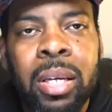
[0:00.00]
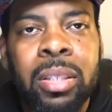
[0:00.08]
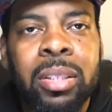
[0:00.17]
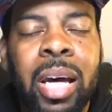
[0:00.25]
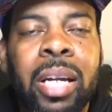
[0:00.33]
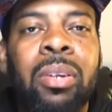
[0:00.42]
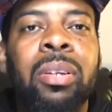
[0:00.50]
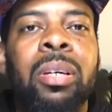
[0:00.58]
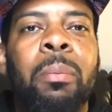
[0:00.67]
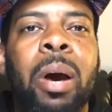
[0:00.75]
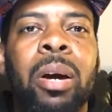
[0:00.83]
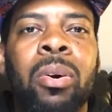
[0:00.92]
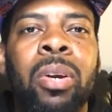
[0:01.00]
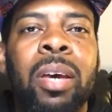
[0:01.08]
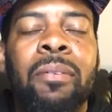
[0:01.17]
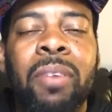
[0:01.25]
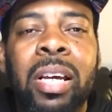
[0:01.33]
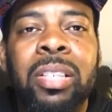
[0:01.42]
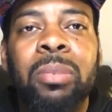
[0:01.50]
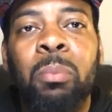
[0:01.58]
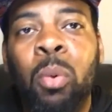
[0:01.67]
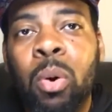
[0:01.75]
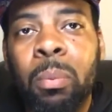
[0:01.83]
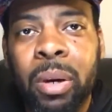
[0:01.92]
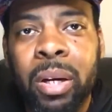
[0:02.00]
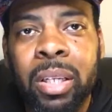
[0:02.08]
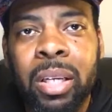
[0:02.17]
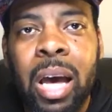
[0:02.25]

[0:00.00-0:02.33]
Not only am I going to invest more money,